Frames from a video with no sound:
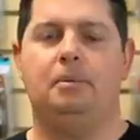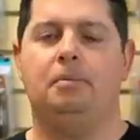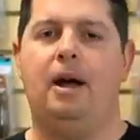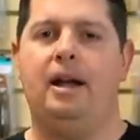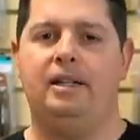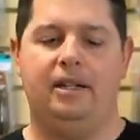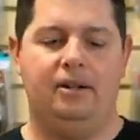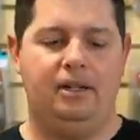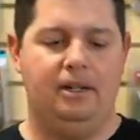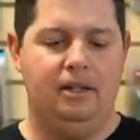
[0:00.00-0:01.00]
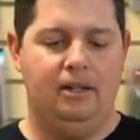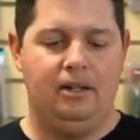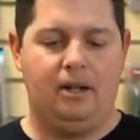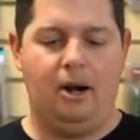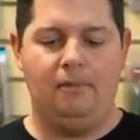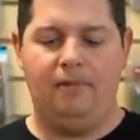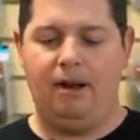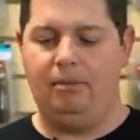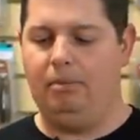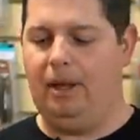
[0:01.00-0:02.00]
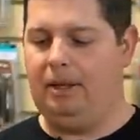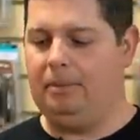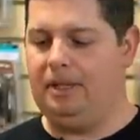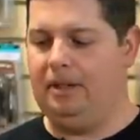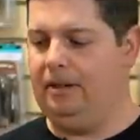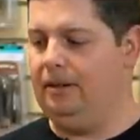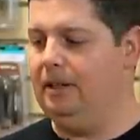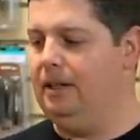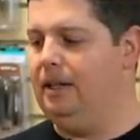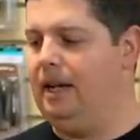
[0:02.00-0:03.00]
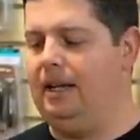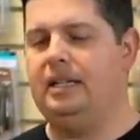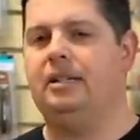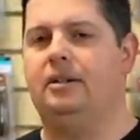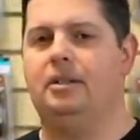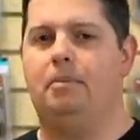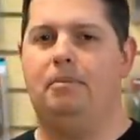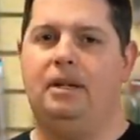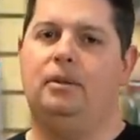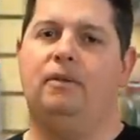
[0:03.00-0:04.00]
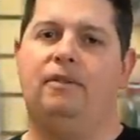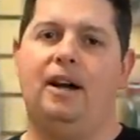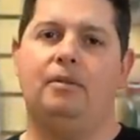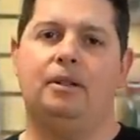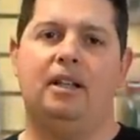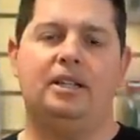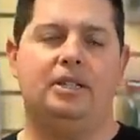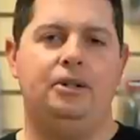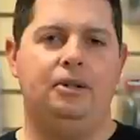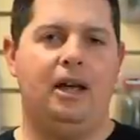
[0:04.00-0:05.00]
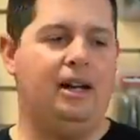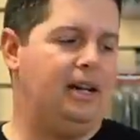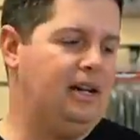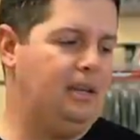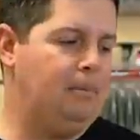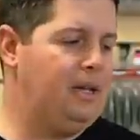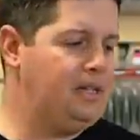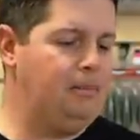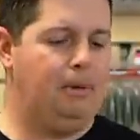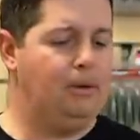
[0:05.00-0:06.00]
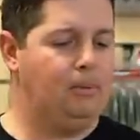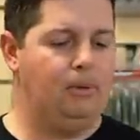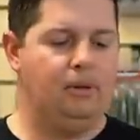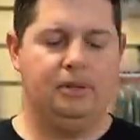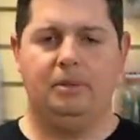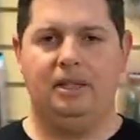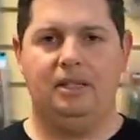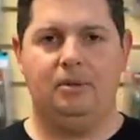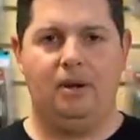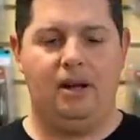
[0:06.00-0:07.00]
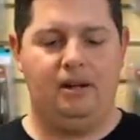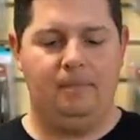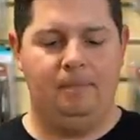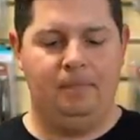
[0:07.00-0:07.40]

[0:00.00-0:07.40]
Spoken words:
proprietary carbon fiber blank material, and it's also mixed with fiberglass. So you're kind of getting the best of both worlds with this rod.